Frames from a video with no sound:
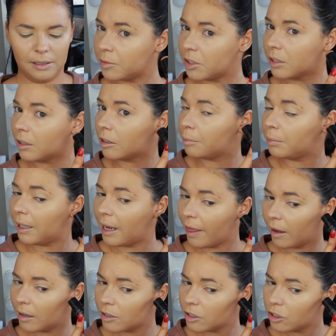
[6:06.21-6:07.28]
Just going to apply
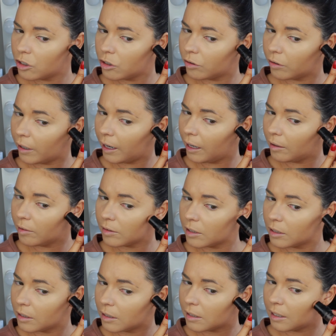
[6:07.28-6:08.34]
that straight
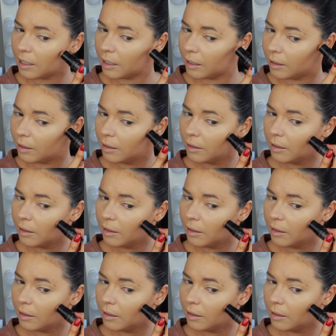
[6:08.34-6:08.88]
onto the skin,